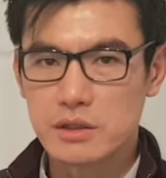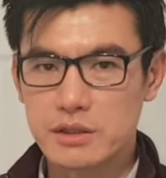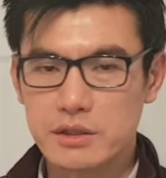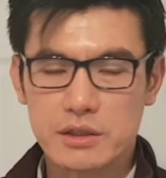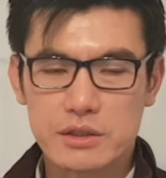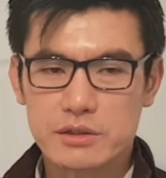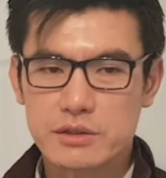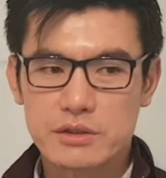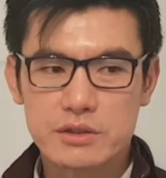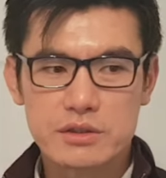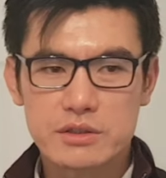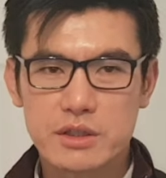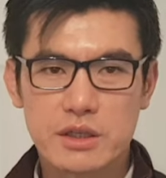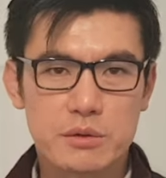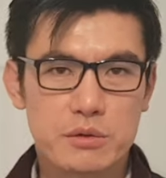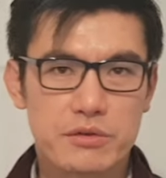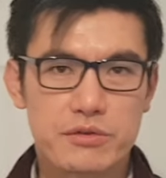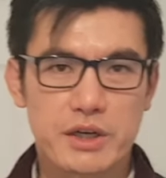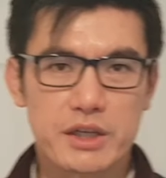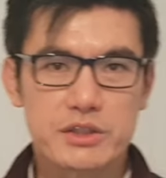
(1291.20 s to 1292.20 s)
you just see
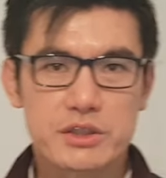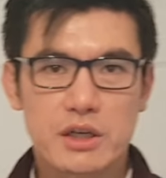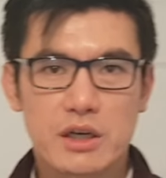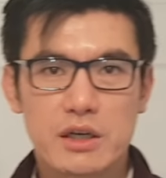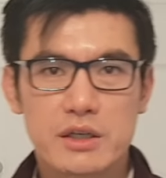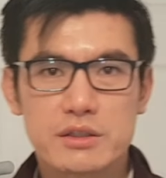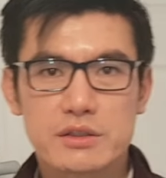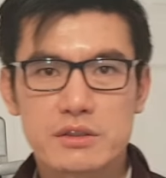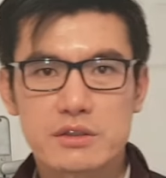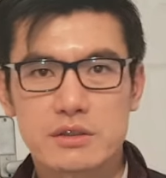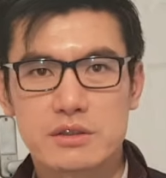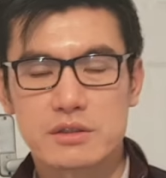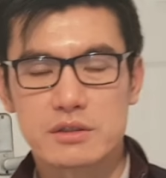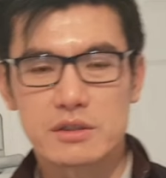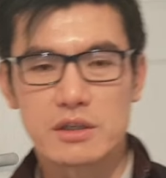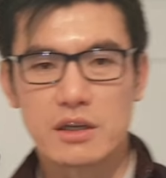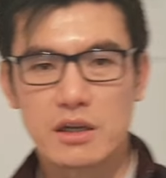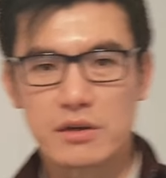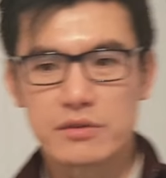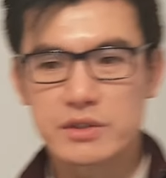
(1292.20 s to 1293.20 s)
it with fresh eyes, because
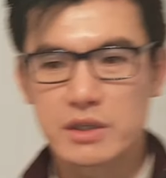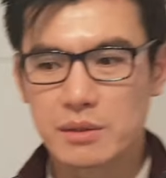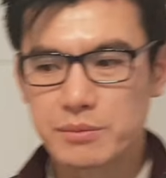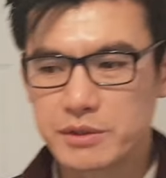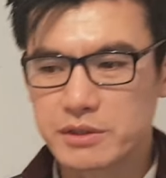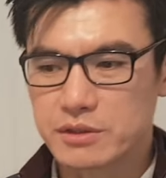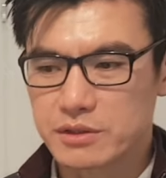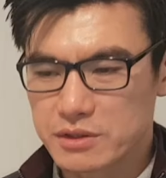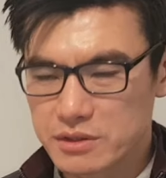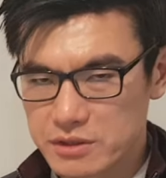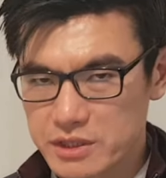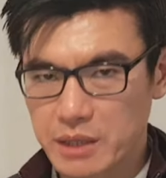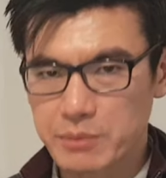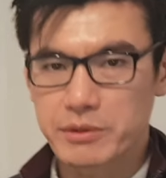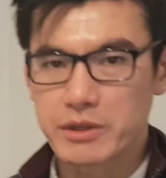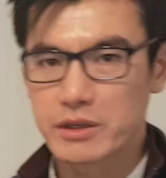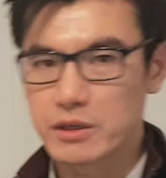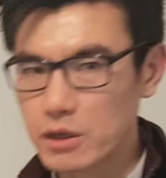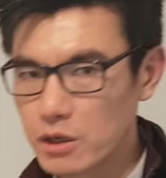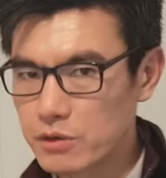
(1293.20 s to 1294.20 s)
a lot of time it's the same
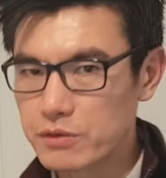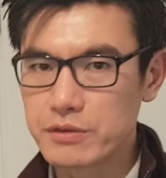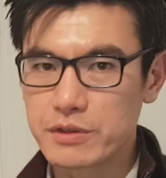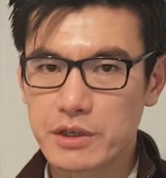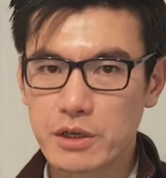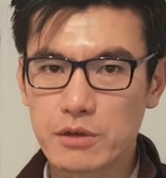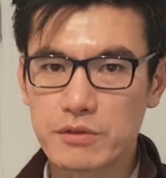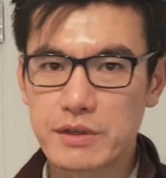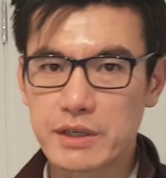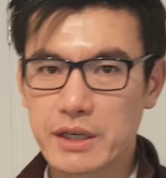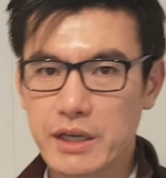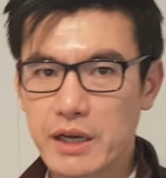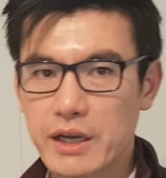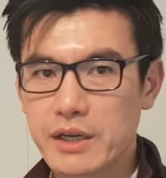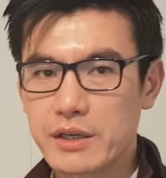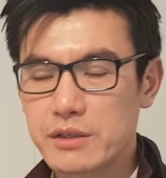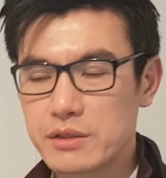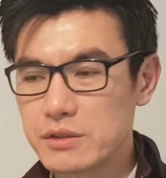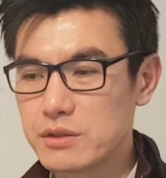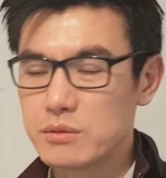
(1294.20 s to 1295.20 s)
thing over and over
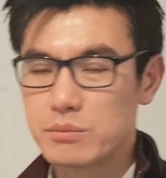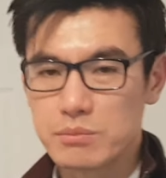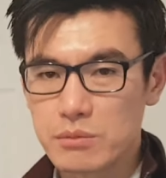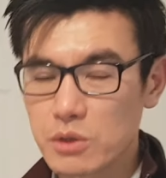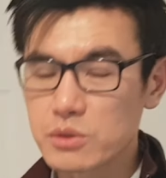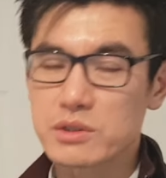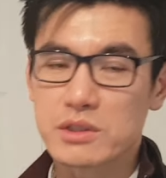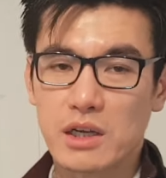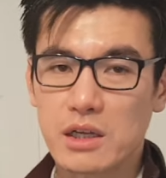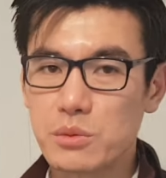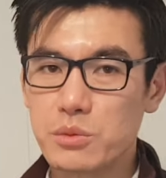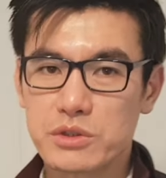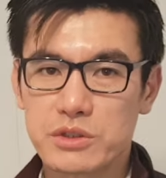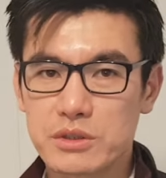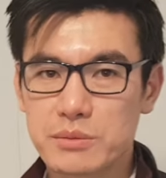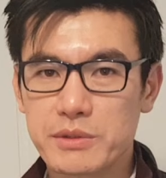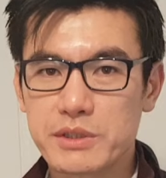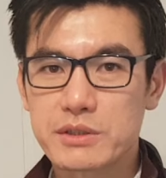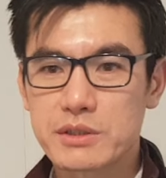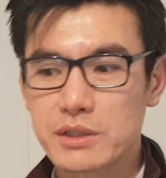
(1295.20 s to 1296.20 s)
again. You most likely
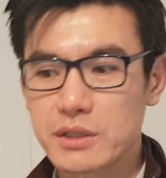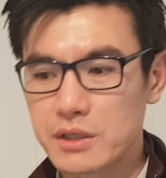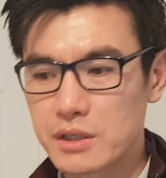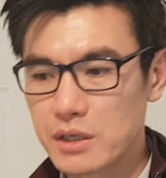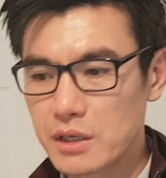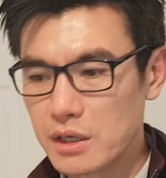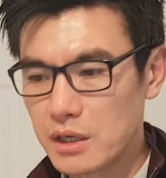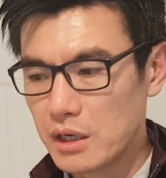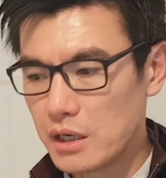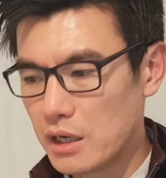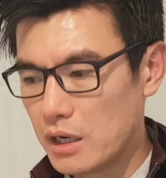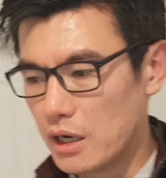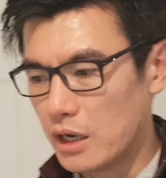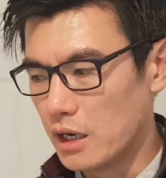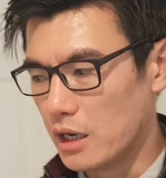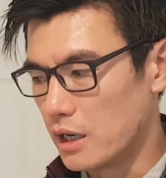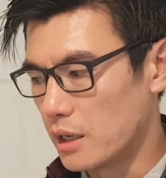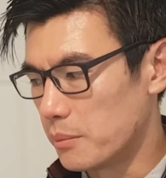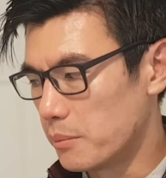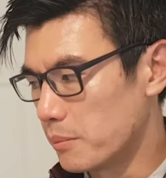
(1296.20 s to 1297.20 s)
just miss it.
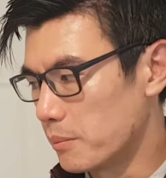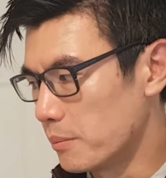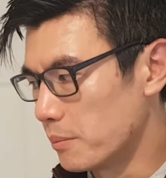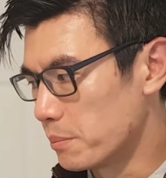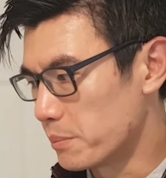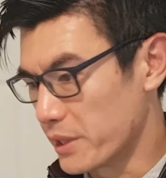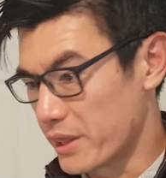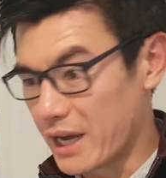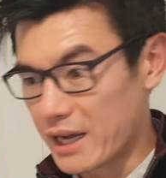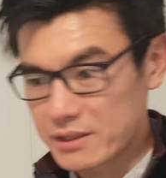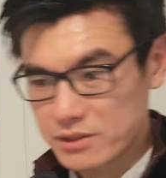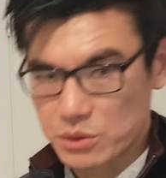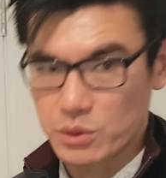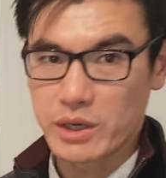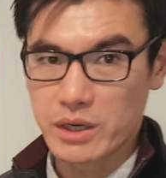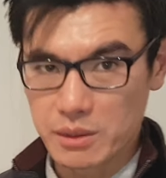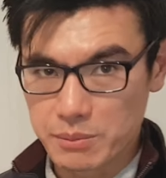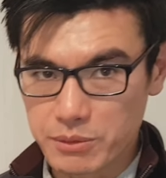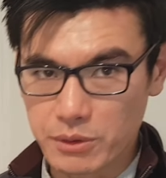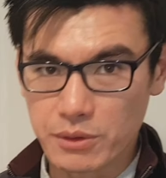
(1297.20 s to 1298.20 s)
Yeah. But that's
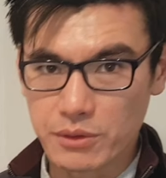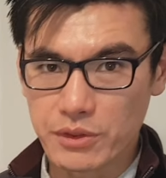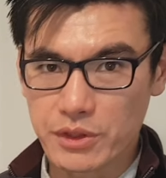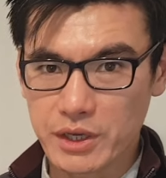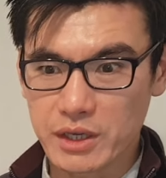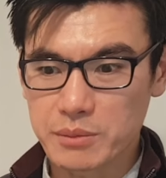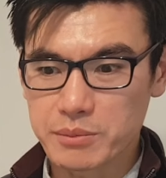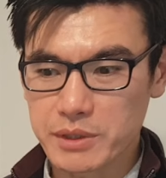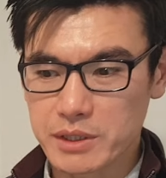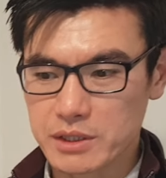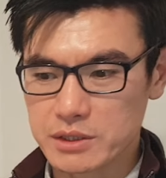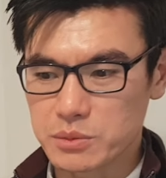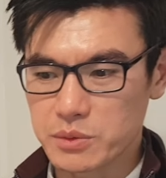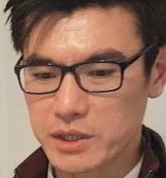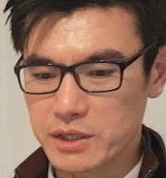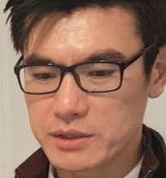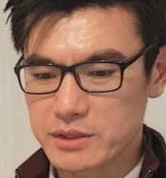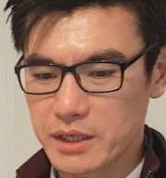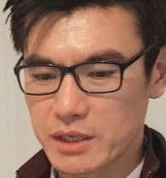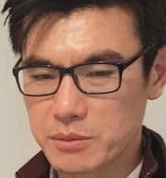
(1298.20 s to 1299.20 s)
quite an important thing, because
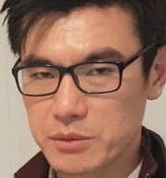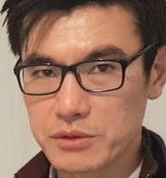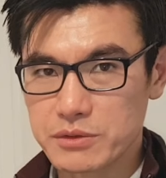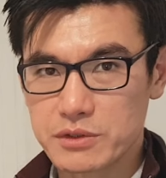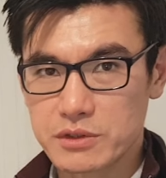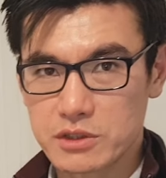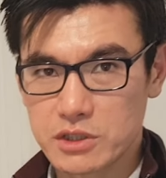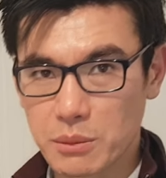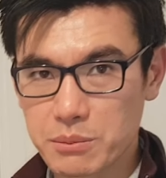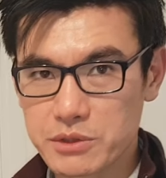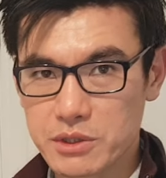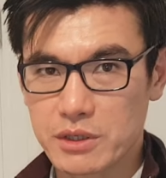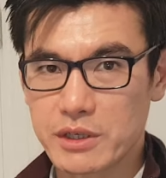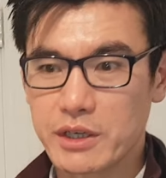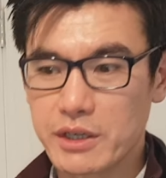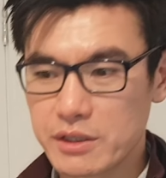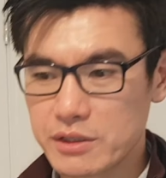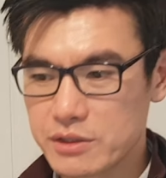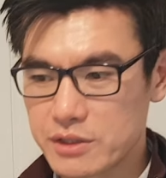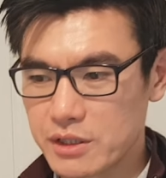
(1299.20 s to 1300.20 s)
when a tenant jumps on
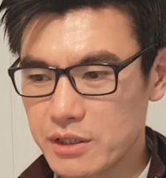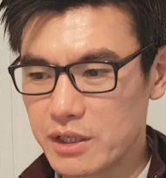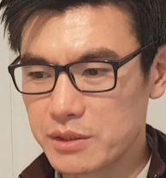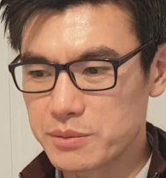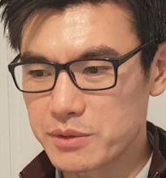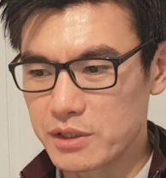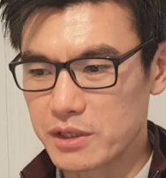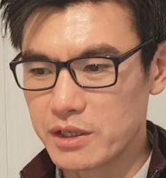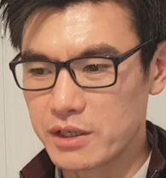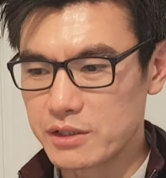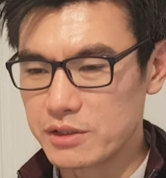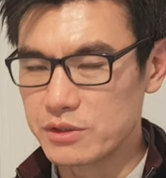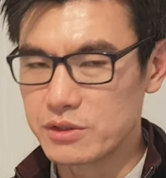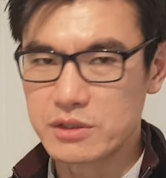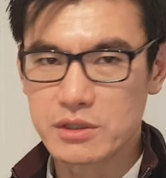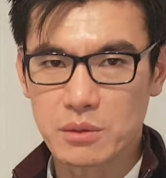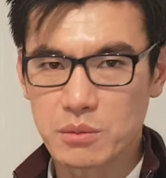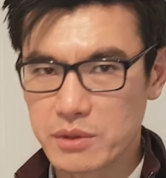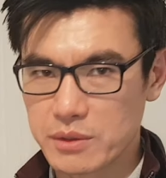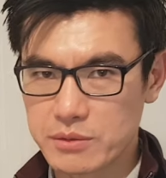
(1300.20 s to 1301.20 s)
it, sleeps on it, you
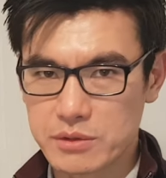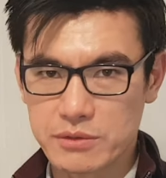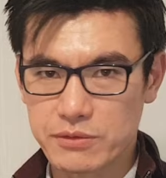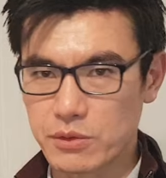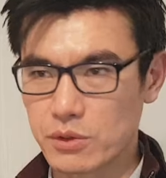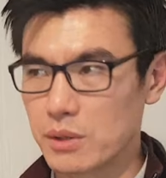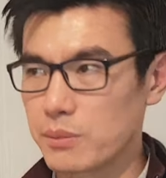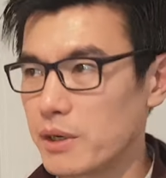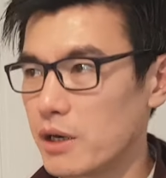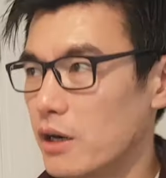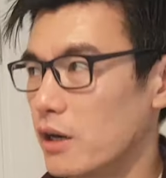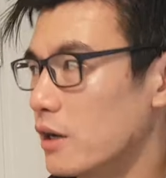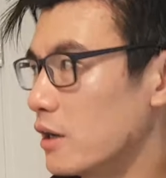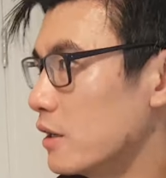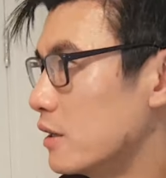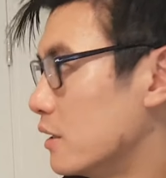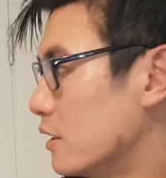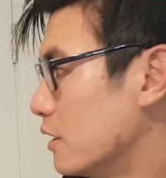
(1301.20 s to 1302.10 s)
don't want it to fall apart.